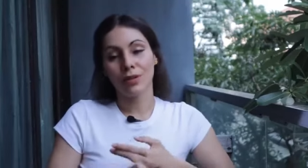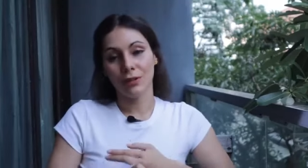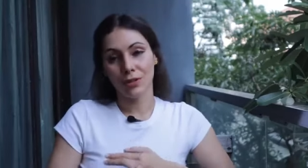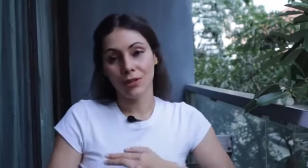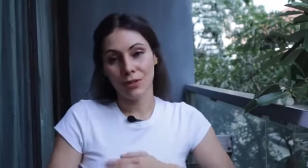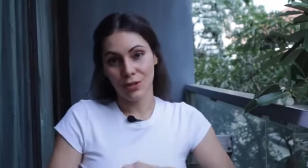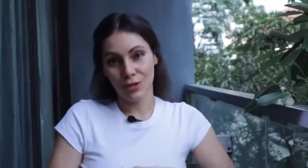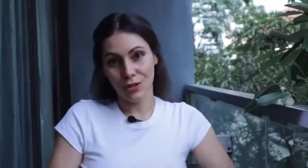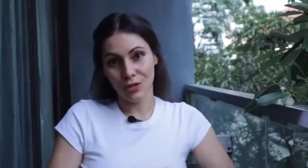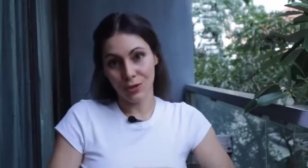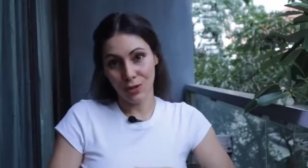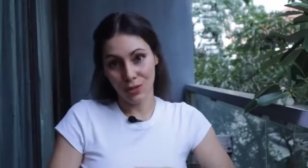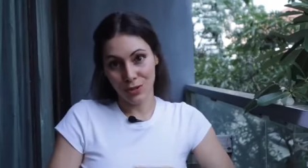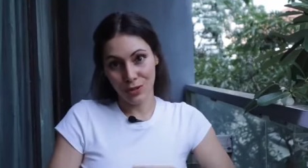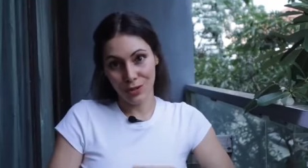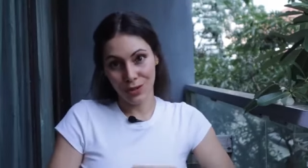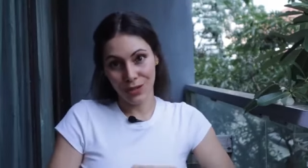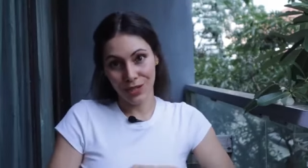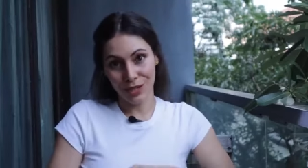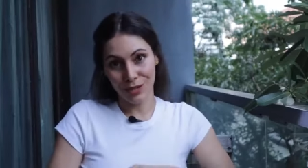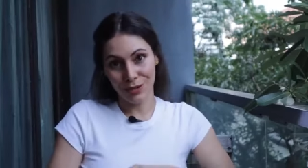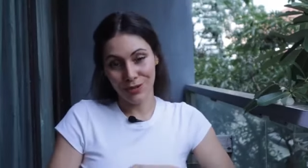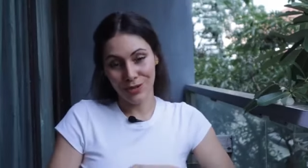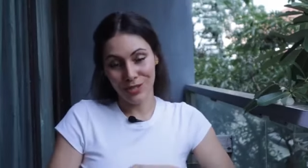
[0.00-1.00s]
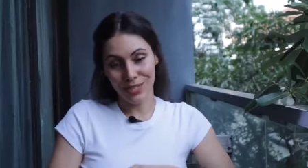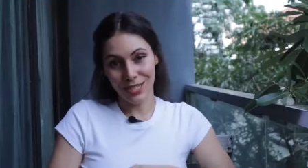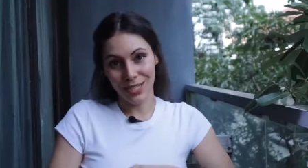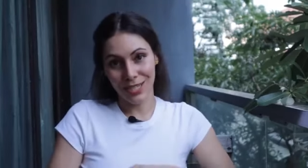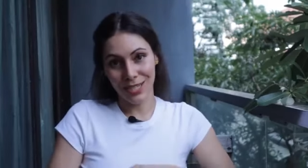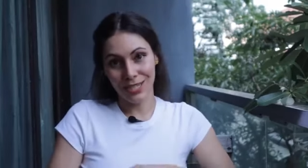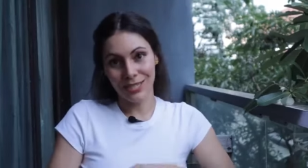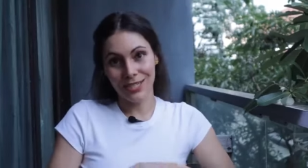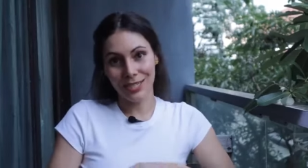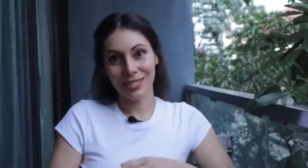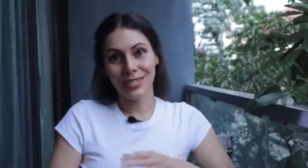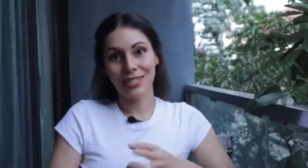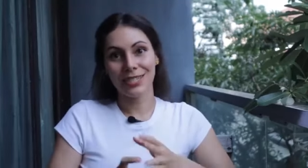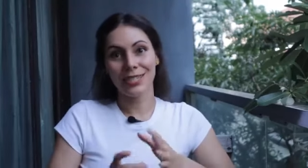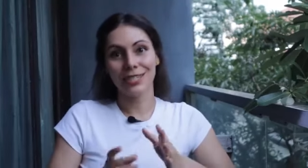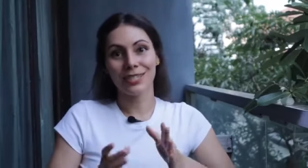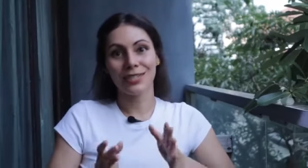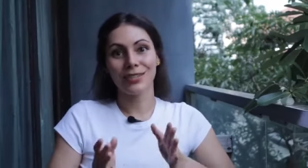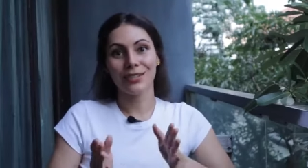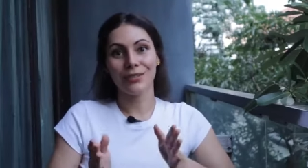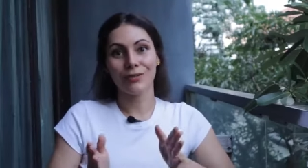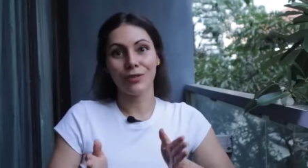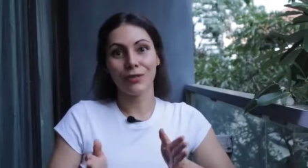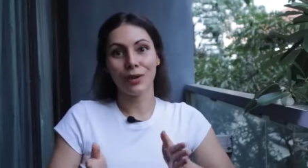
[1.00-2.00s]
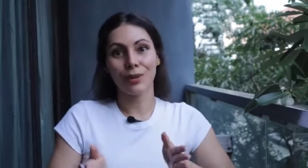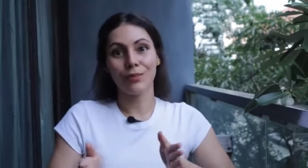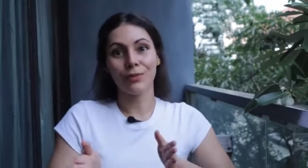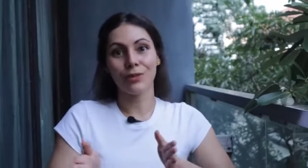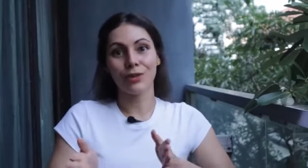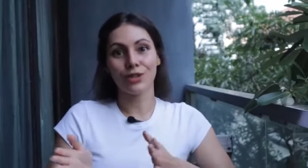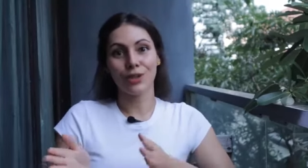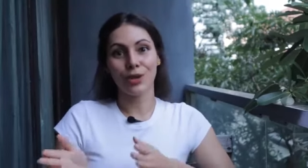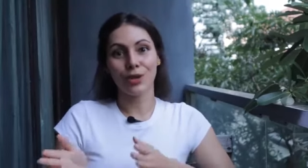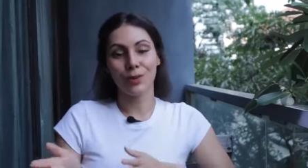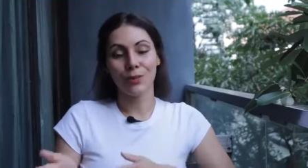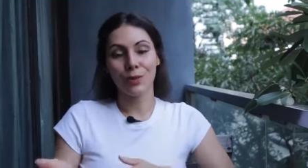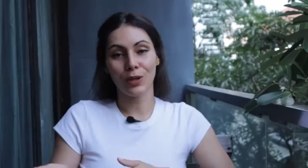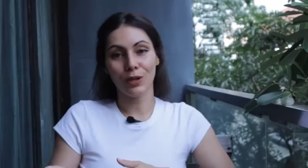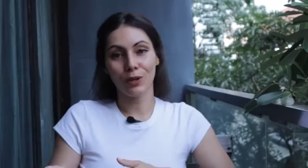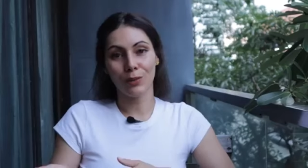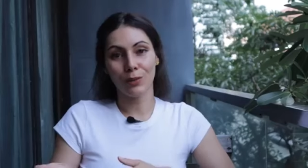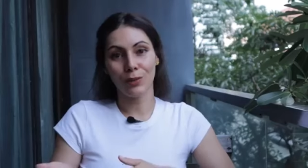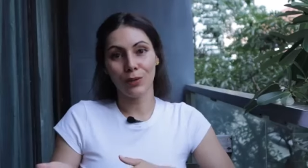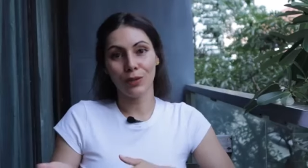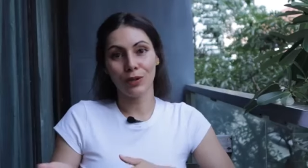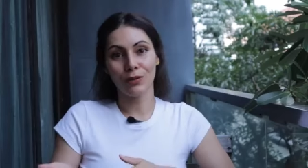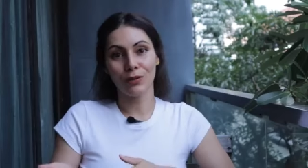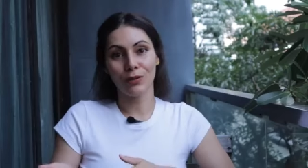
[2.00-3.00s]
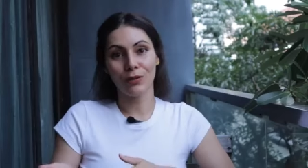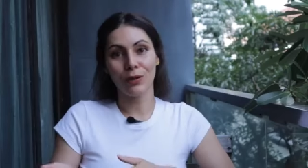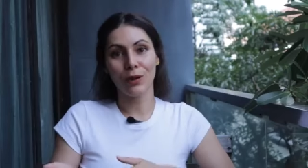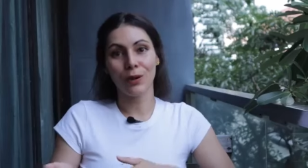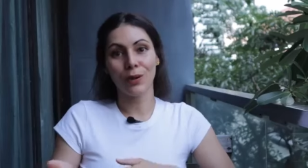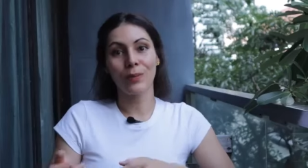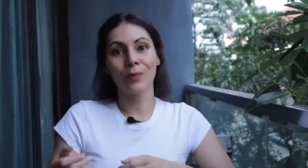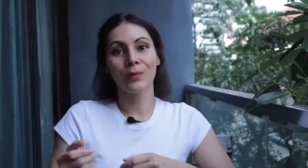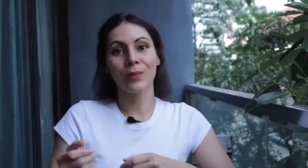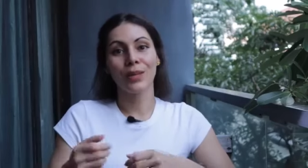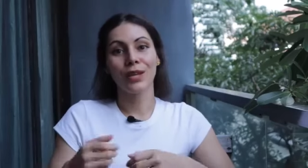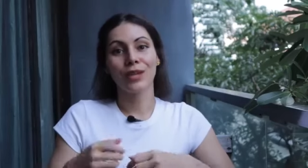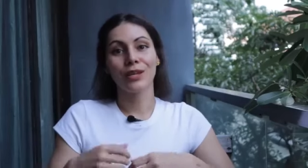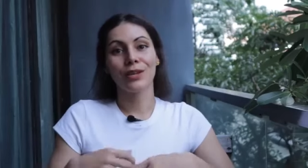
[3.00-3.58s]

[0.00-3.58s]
You should also get a receipt from the shop that you bought it from.